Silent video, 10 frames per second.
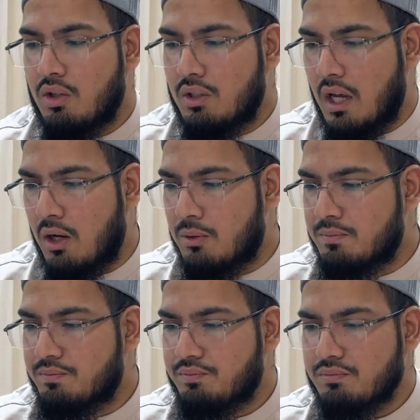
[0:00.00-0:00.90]
Now,
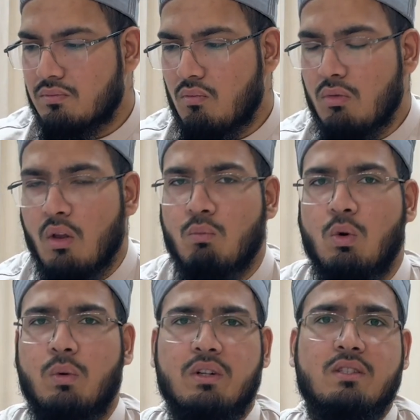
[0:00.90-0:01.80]

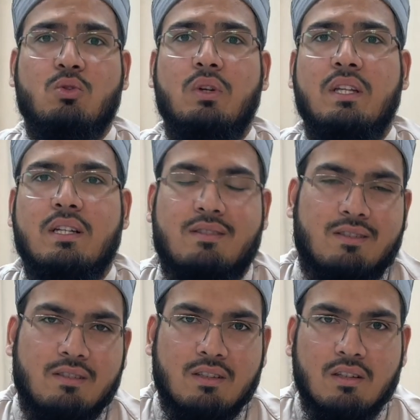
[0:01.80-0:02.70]
what were his kunyas?
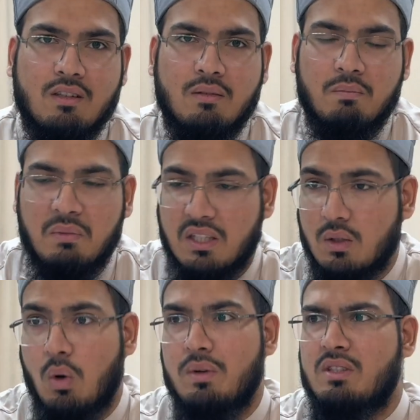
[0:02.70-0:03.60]
Meaning,
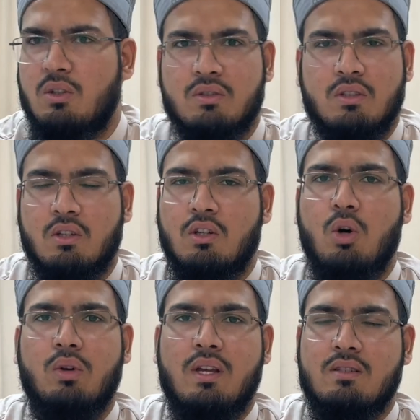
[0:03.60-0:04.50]
what was he
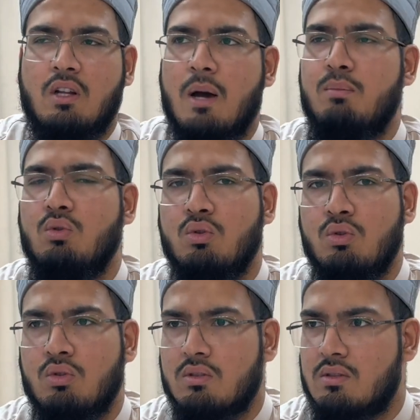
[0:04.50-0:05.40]
known as?
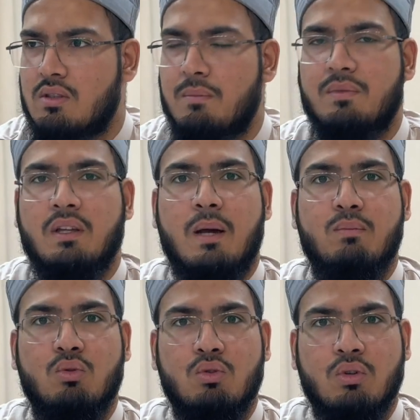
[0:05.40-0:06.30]
Abu something,
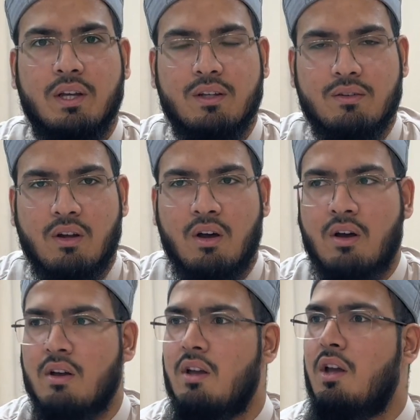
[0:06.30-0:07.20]
Abu
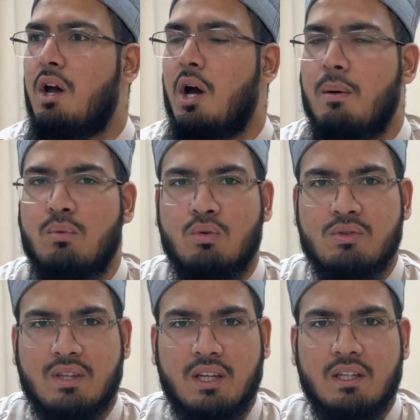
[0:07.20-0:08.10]
Hirra, Abu
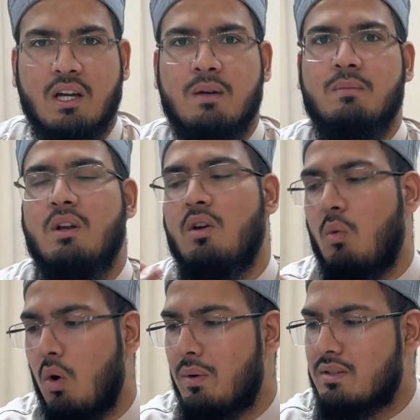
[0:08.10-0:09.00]
Zainab.
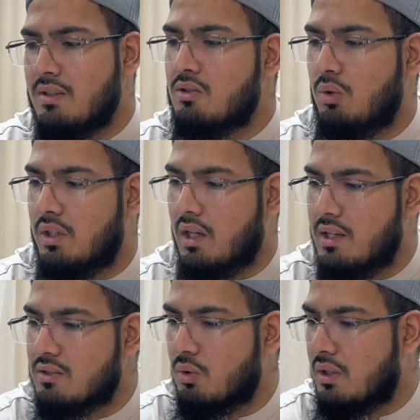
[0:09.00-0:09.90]
What was his kunya?
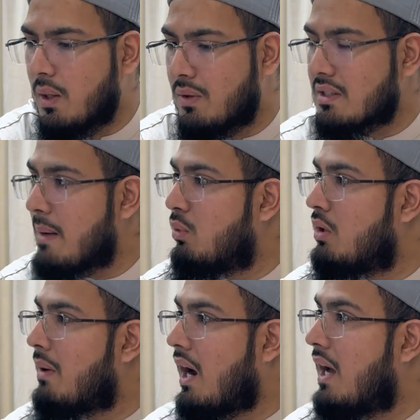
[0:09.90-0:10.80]
His kunya was Abu
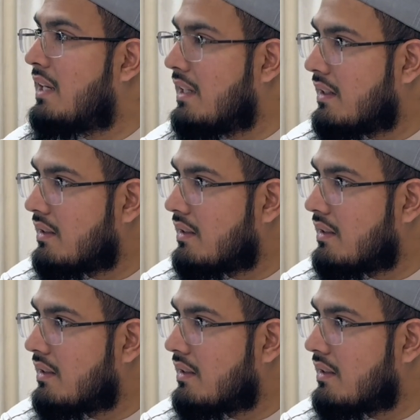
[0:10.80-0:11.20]
al-Ma'ali.